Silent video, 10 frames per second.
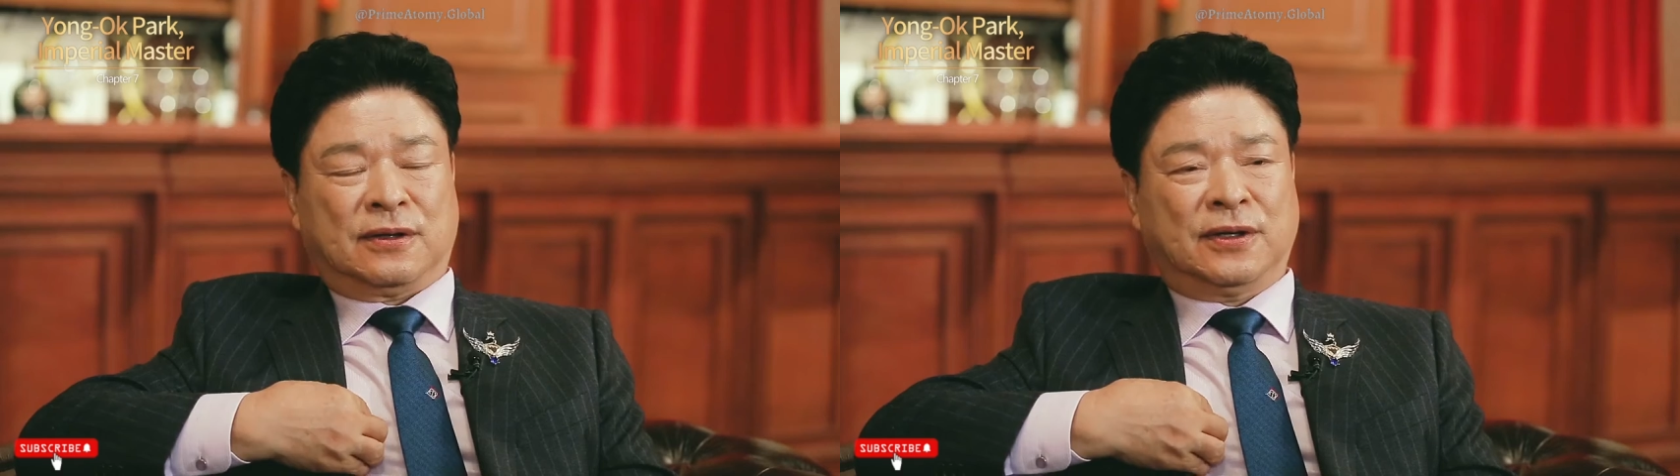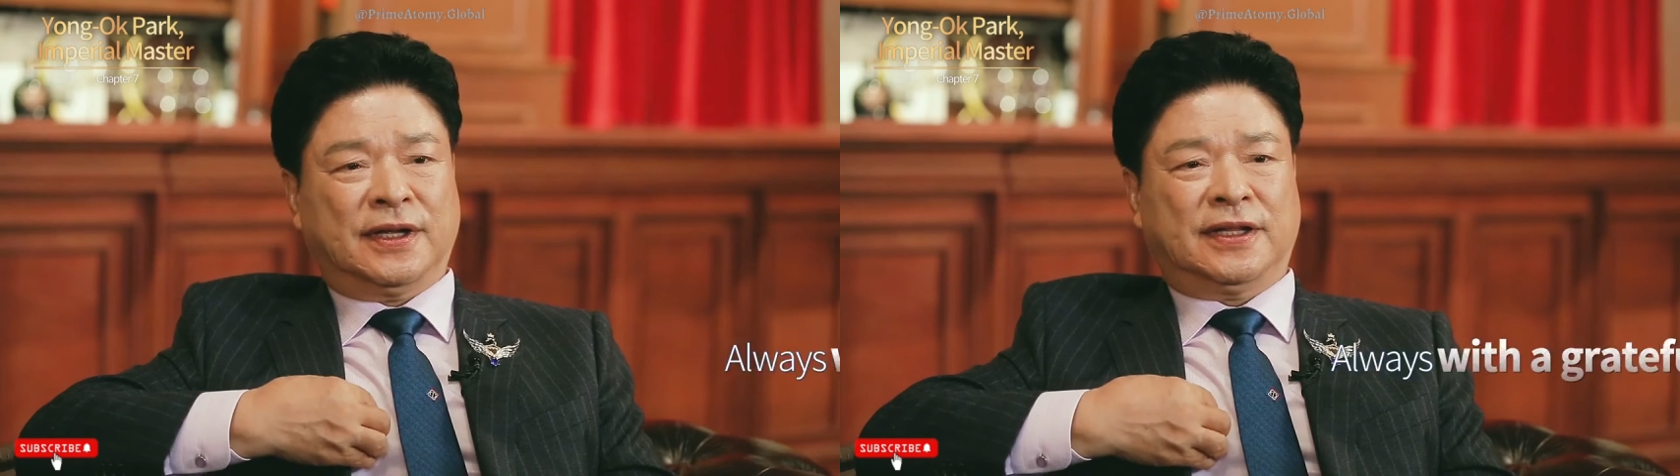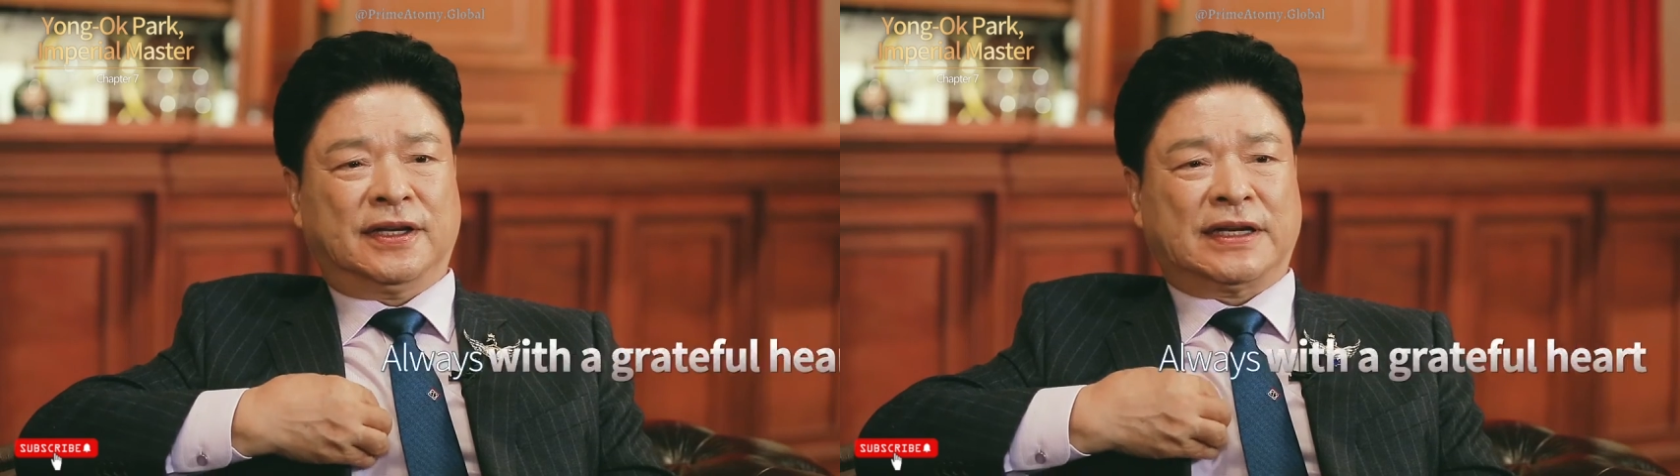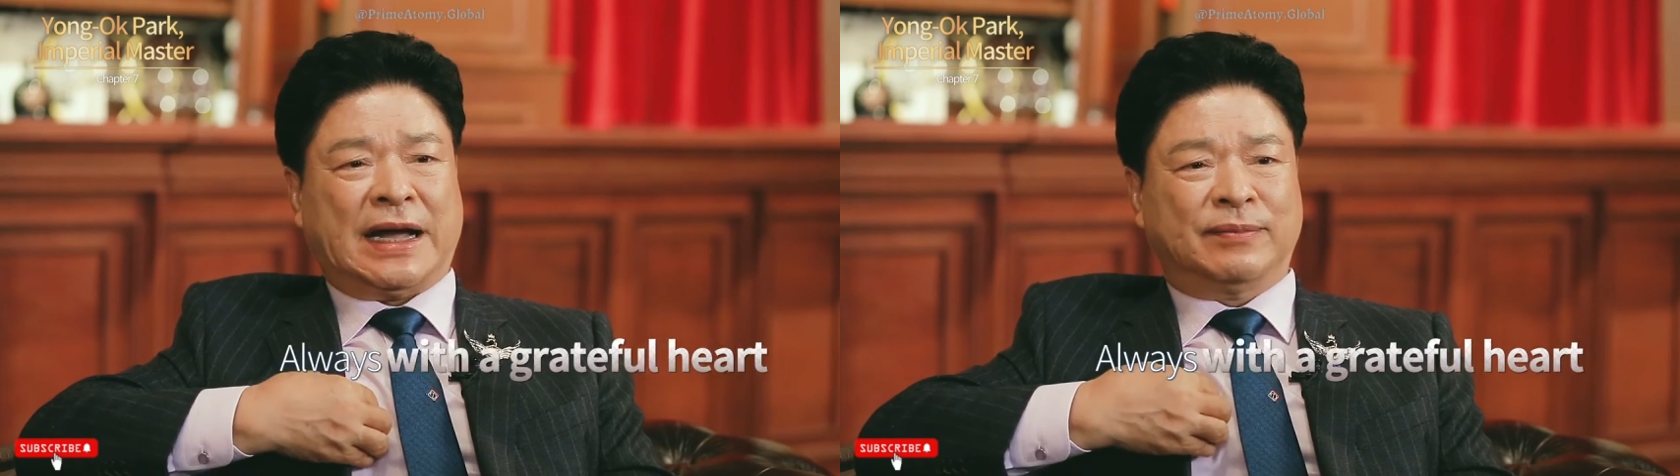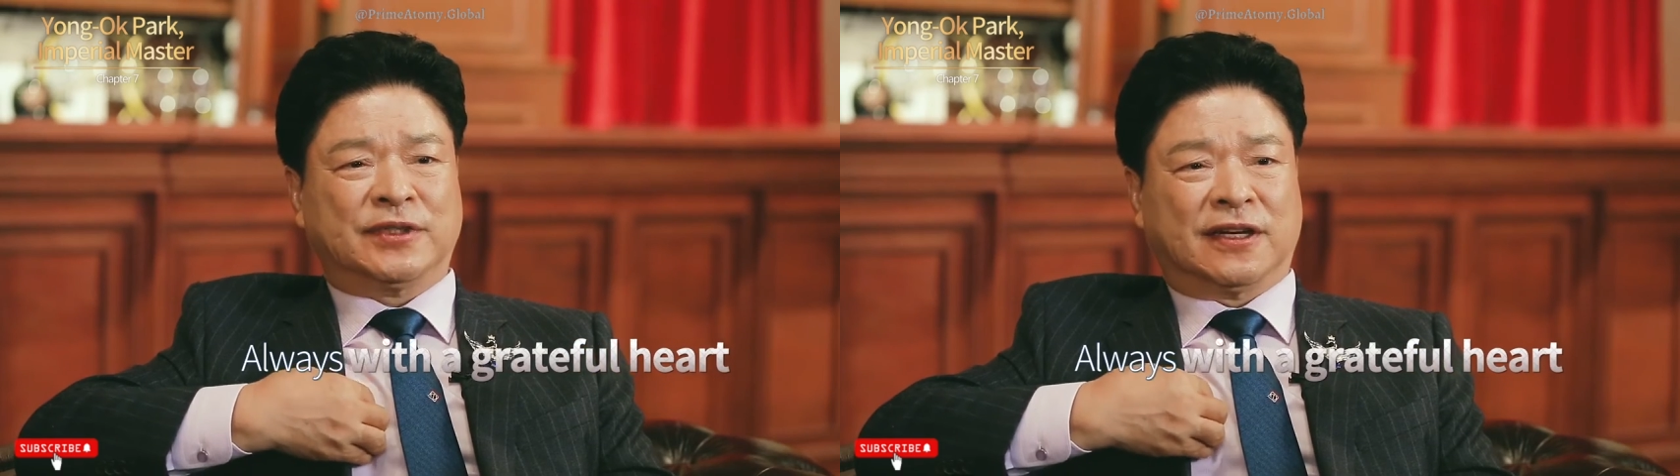You
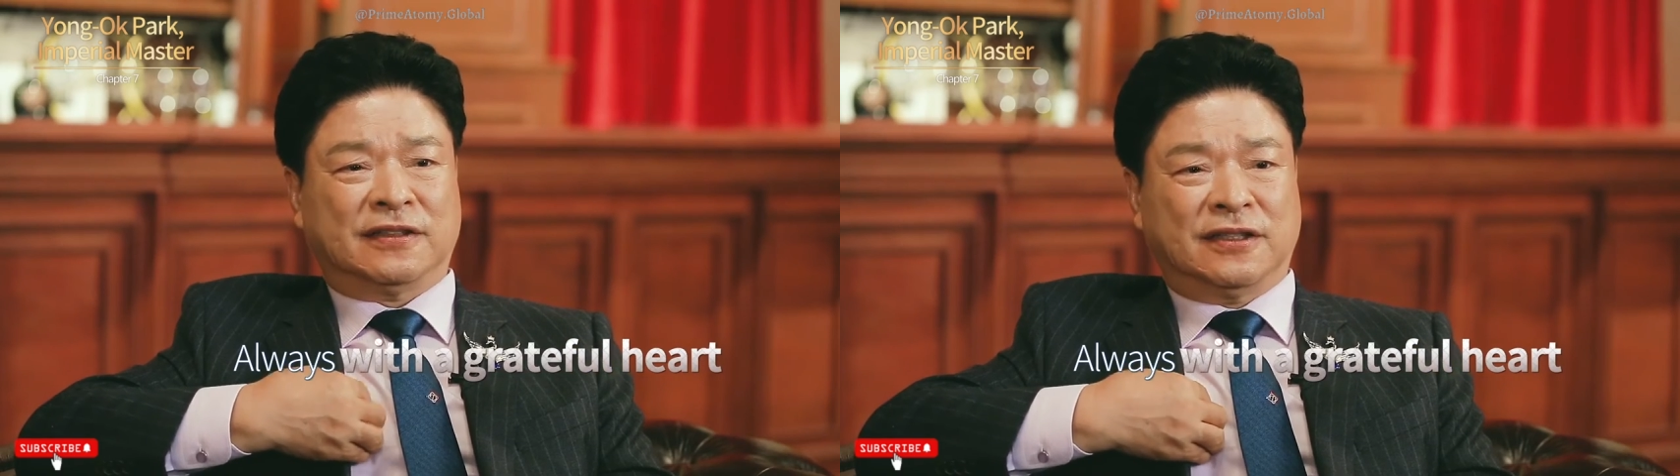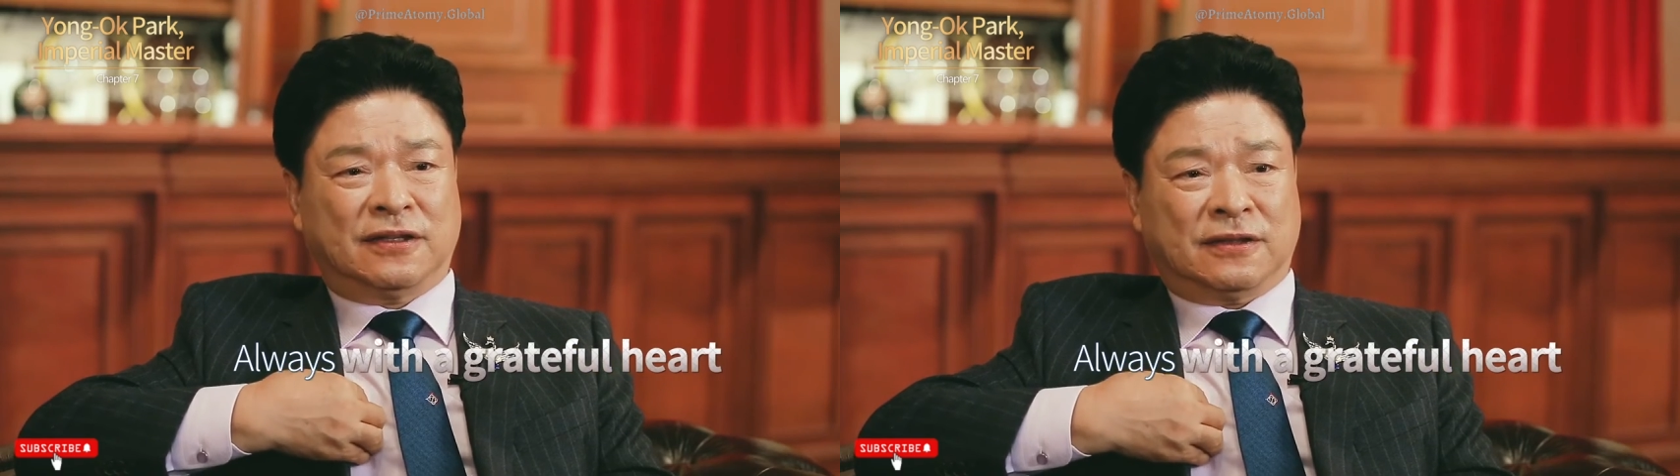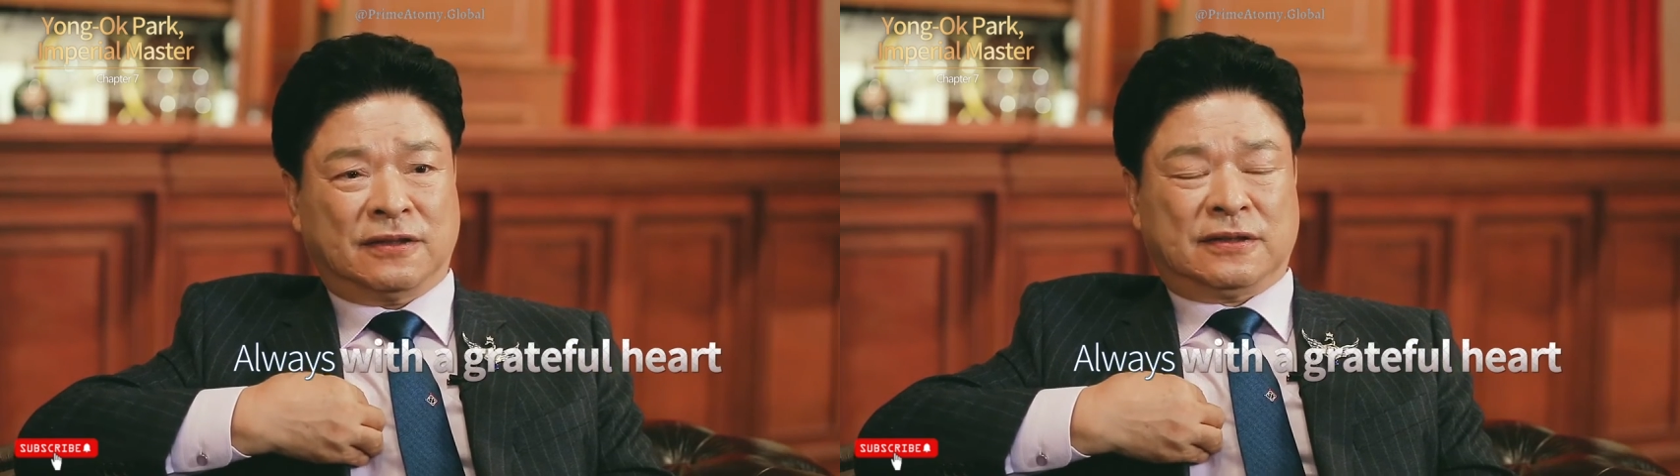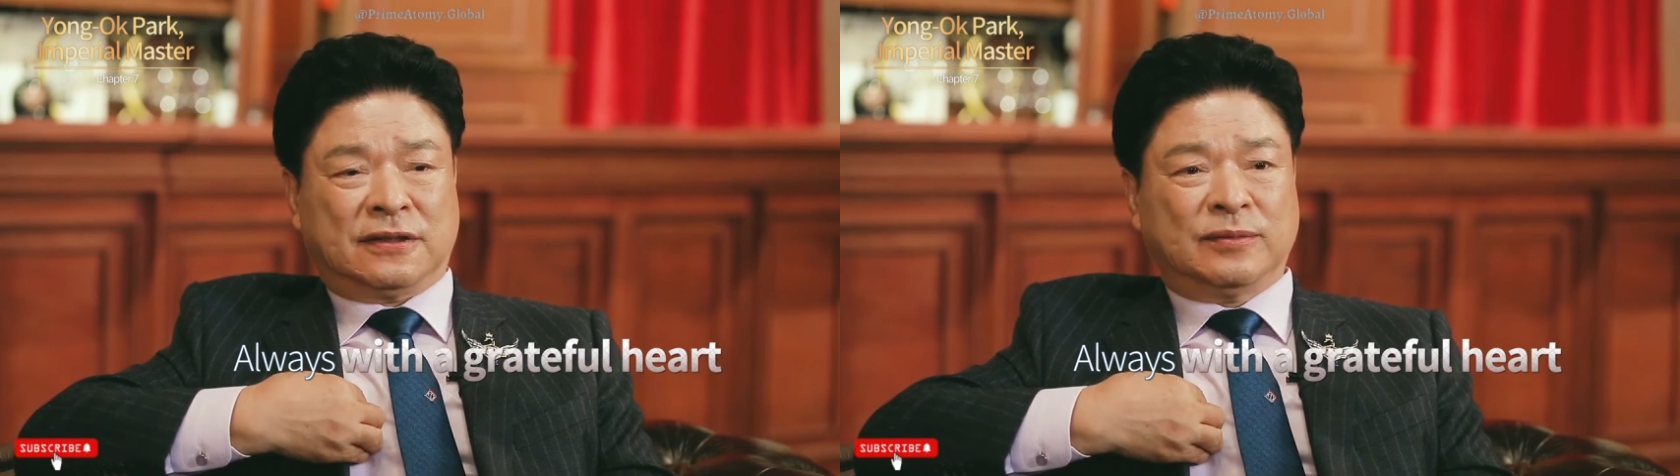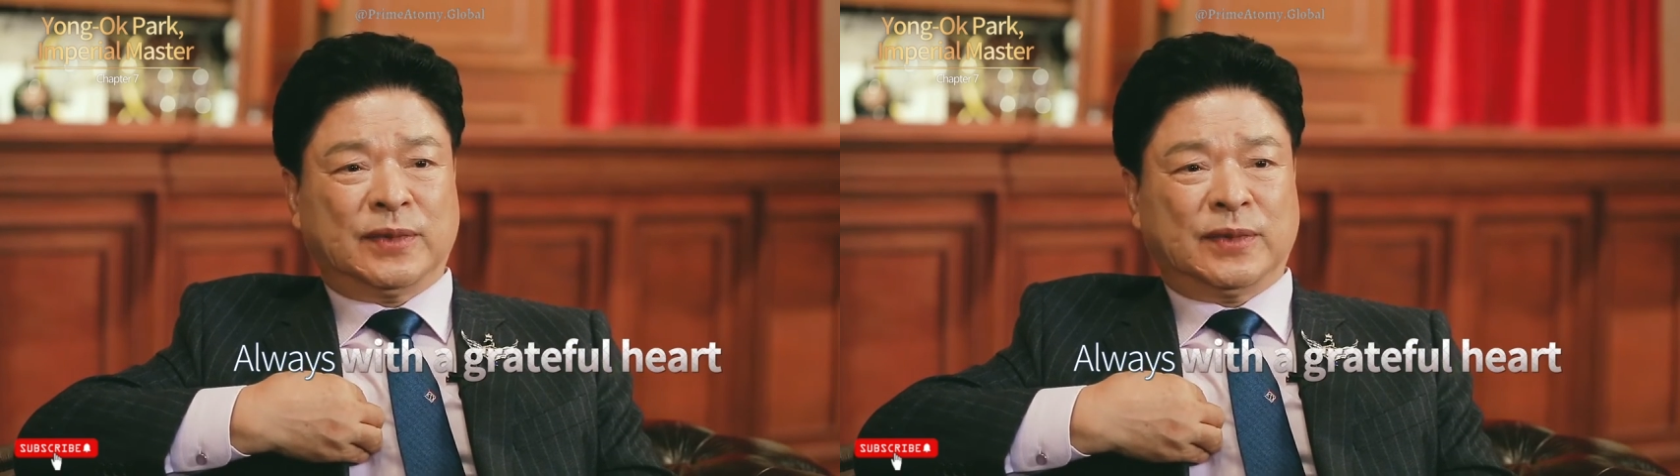really have to go with the